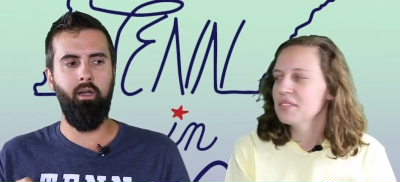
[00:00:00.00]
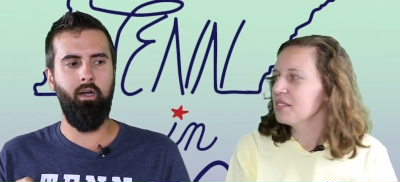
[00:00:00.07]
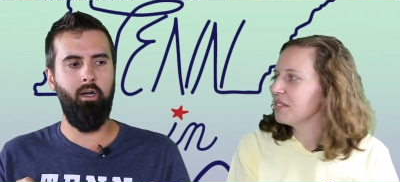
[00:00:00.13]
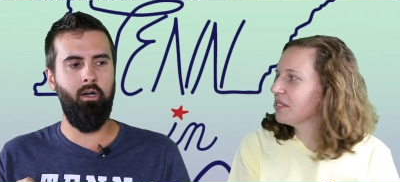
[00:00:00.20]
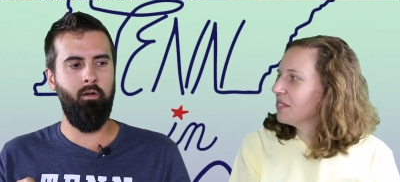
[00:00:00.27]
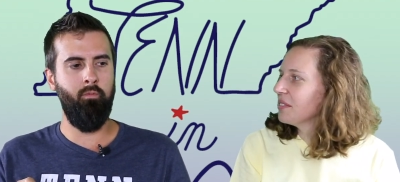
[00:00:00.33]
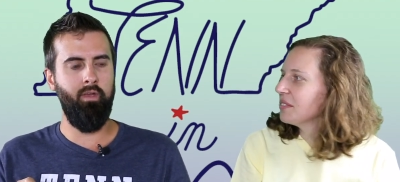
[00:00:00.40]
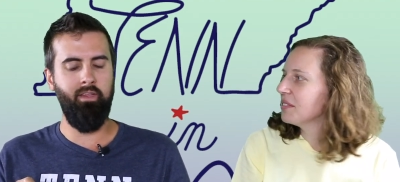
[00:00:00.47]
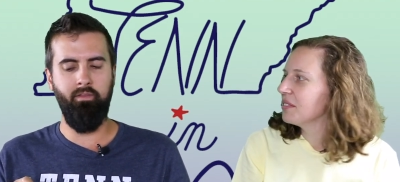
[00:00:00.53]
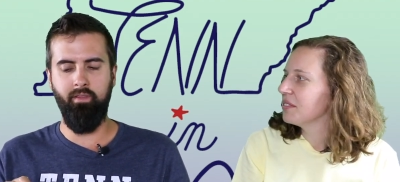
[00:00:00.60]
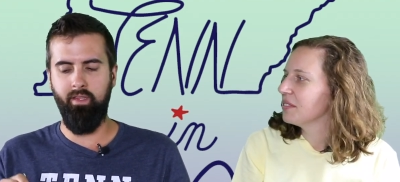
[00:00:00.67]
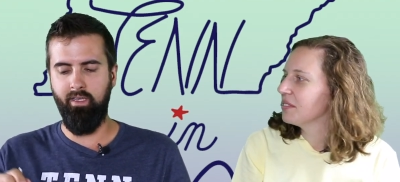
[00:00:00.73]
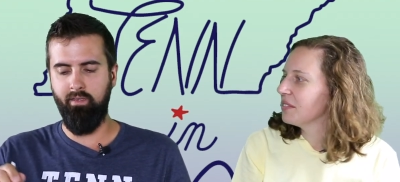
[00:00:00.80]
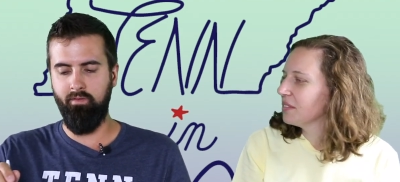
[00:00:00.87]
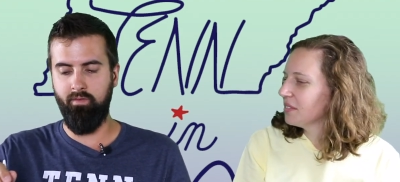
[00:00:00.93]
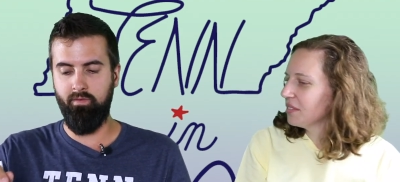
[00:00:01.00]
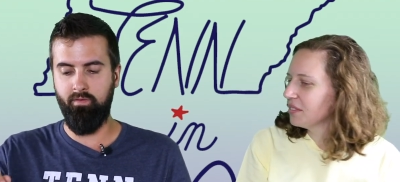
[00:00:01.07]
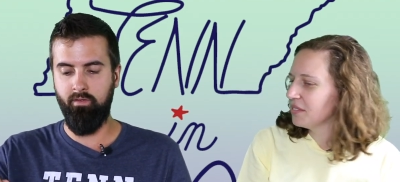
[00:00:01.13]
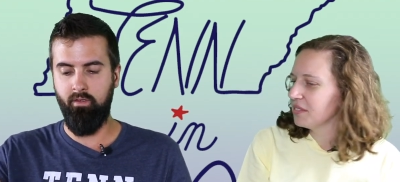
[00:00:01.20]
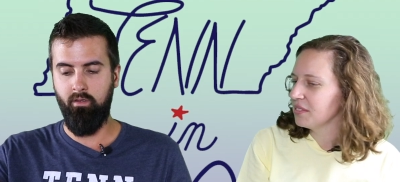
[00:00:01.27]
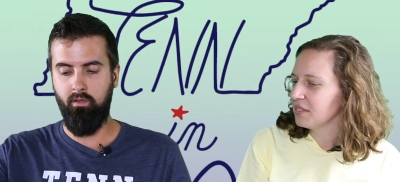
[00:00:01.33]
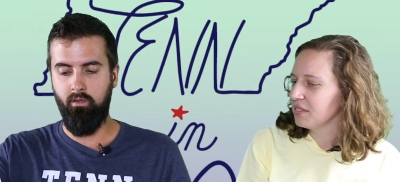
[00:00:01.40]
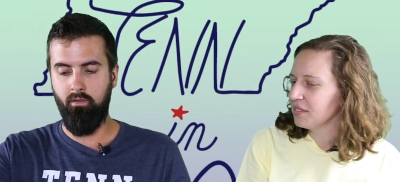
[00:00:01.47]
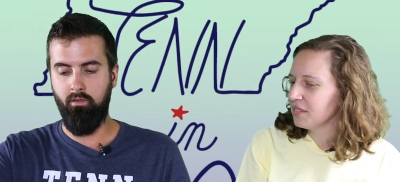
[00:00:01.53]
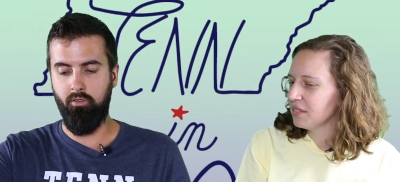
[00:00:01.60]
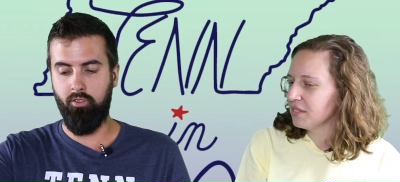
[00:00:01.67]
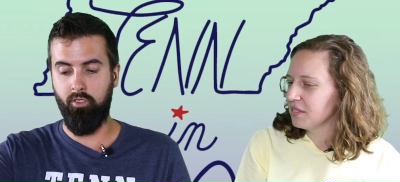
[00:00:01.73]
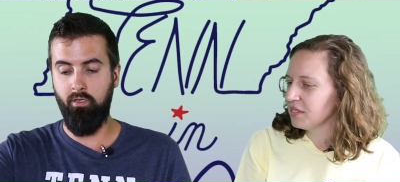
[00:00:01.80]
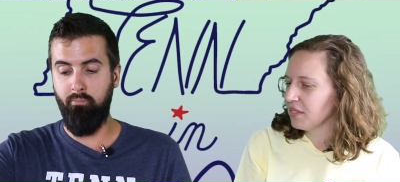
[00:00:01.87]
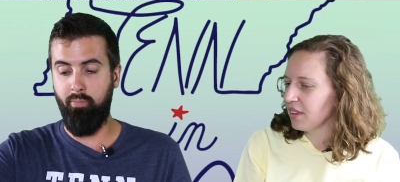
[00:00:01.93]
Speaker 1: um, and these
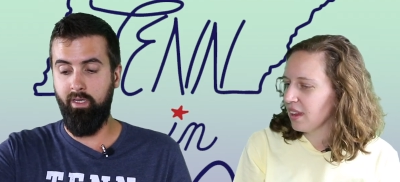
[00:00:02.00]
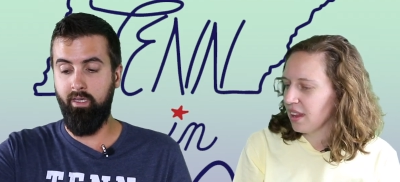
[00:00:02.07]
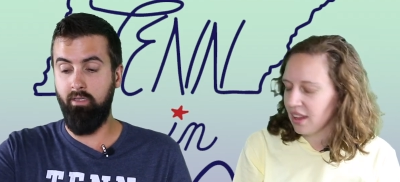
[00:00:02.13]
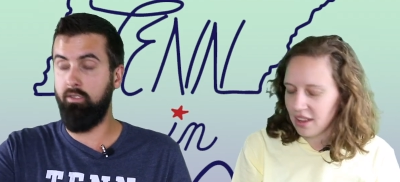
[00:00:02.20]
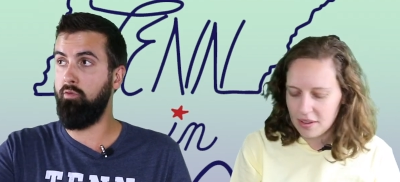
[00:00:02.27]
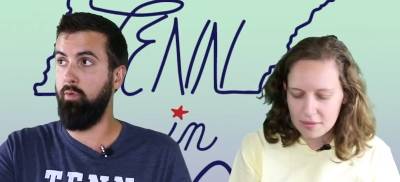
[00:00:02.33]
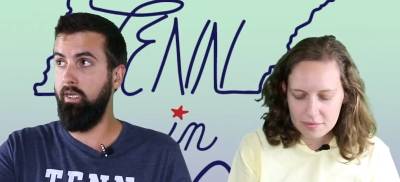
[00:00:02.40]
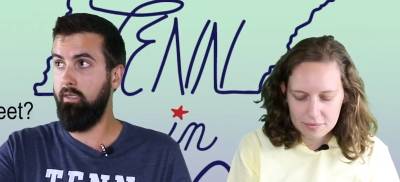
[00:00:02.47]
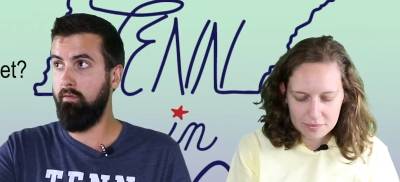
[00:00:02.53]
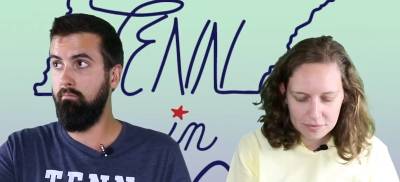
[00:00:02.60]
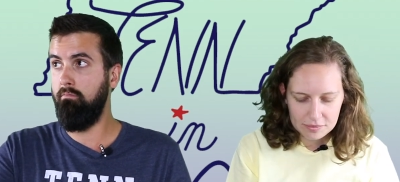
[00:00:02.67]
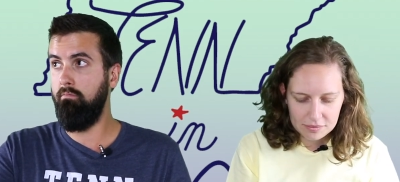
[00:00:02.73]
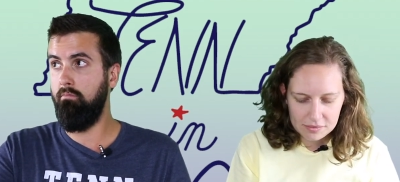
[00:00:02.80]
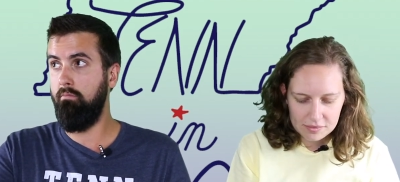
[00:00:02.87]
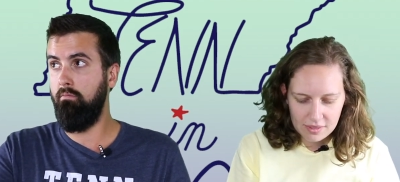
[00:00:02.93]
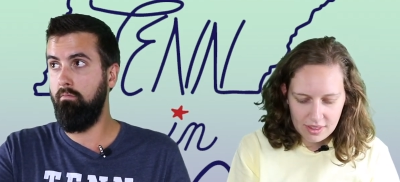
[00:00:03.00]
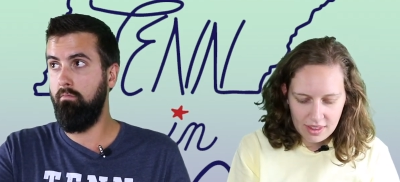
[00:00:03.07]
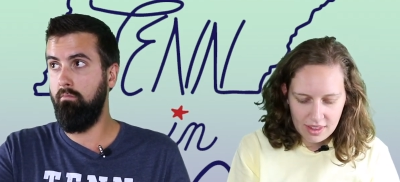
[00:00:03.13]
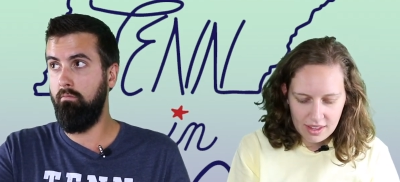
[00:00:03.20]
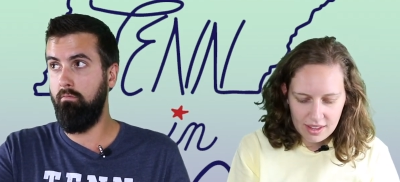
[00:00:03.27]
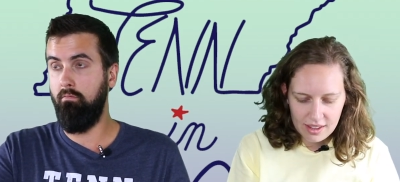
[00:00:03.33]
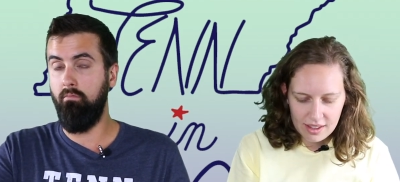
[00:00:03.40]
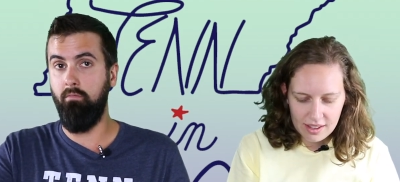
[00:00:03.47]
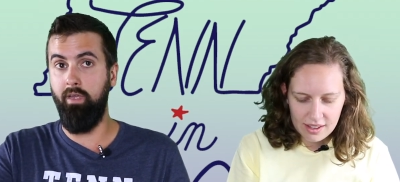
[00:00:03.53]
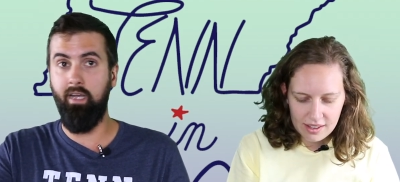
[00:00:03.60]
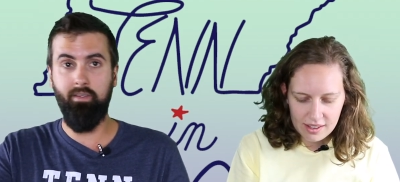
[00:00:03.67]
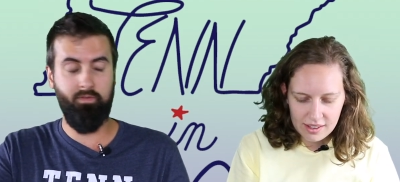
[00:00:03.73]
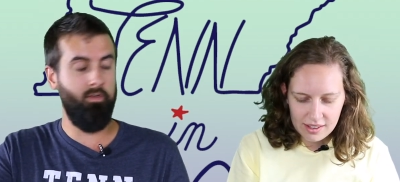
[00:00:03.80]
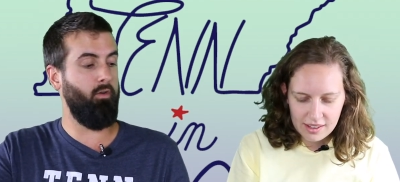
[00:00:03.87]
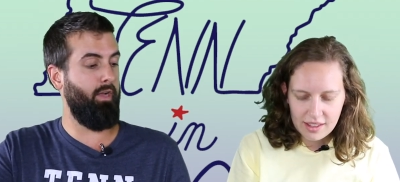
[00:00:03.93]
should be mm-hmm. sweet.
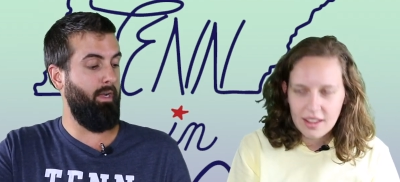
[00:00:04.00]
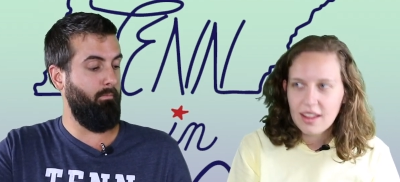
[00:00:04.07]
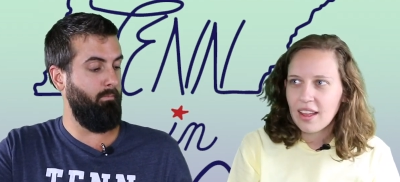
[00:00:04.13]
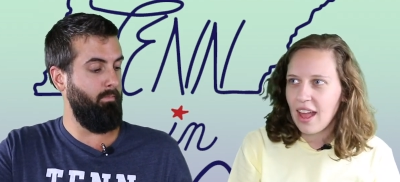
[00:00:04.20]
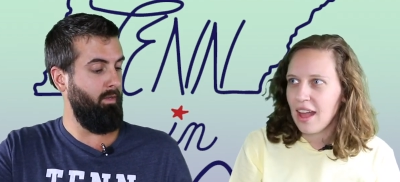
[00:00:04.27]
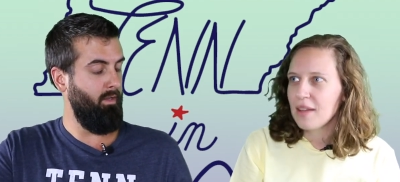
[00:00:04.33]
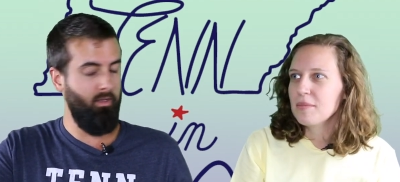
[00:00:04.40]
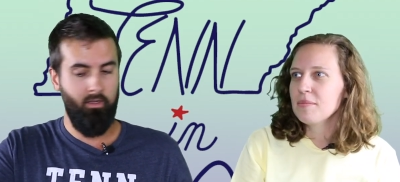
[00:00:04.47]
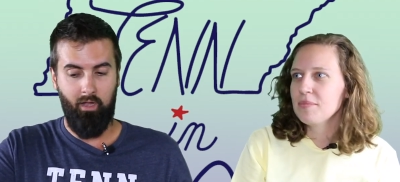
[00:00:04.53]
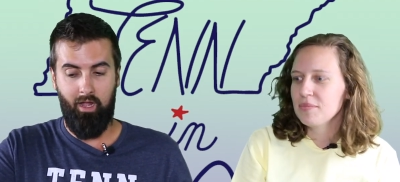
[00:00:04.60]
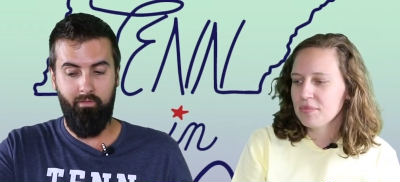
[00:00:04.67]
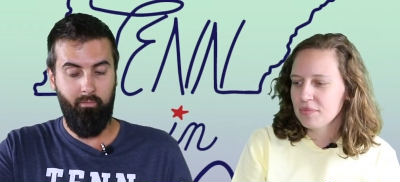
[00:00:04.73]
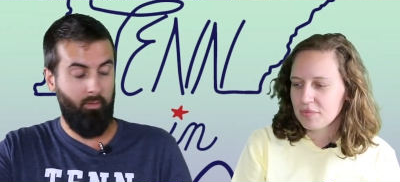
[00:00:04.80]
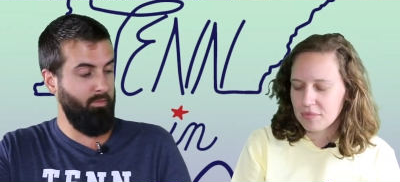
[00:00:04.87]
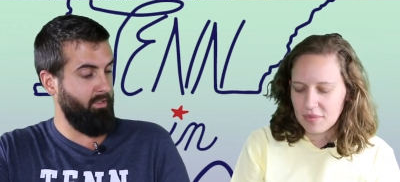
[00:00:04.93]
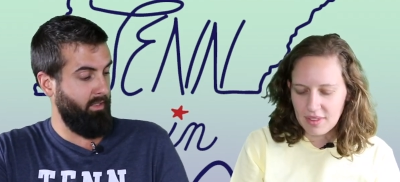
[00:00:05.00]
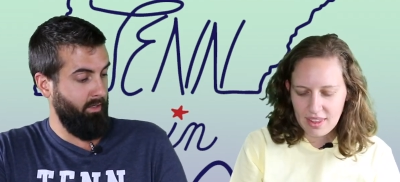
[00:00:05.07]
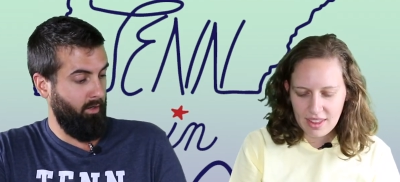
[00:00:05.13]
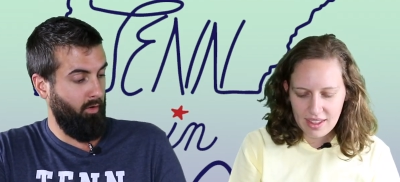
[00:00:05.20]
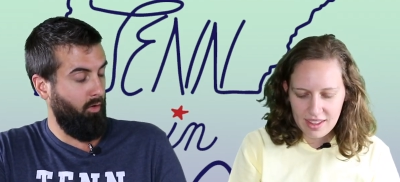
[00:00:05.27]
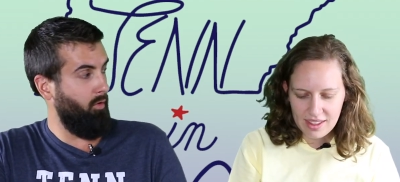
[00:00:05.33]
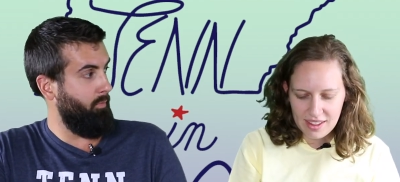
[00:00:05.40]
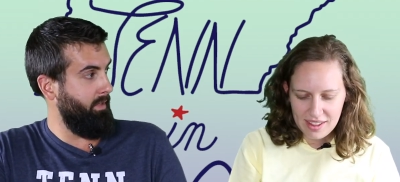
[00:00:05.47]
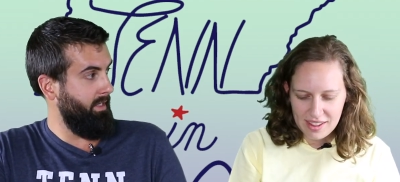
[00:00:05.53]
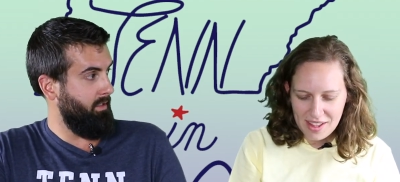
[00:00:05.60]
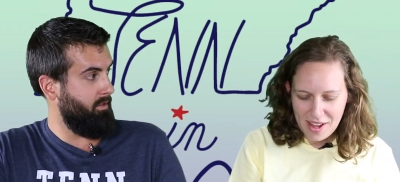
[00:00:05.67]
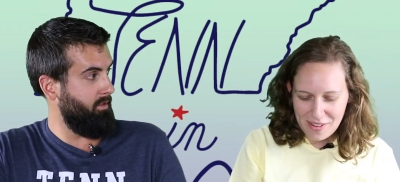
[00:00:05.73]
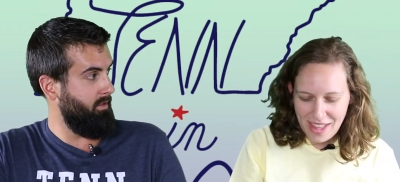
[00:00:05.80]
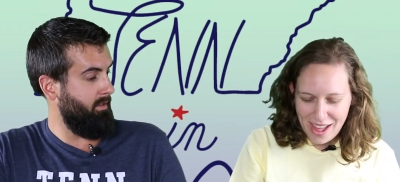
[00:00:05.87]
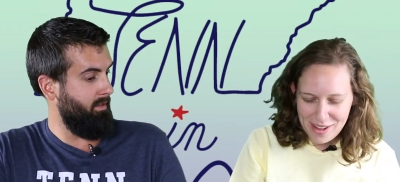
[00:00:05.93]
Yes. Okay. Okay. I, am just gonna go whole peach.
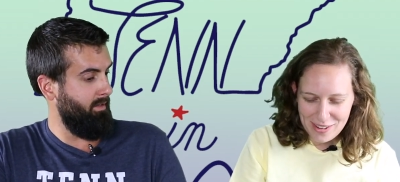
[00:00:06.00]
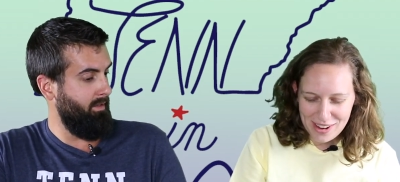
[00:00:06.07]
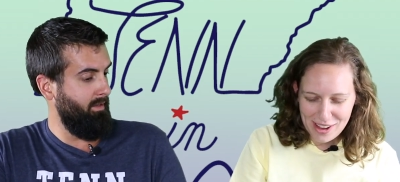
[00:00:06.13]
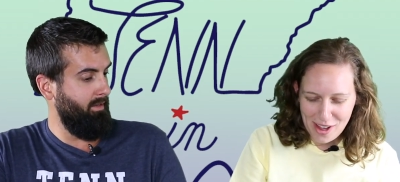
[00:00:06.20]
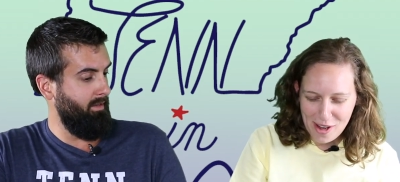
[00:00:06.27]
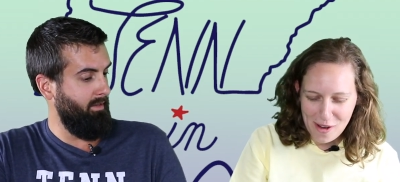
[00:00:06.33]
Speaker 2: Okay, we're gonna go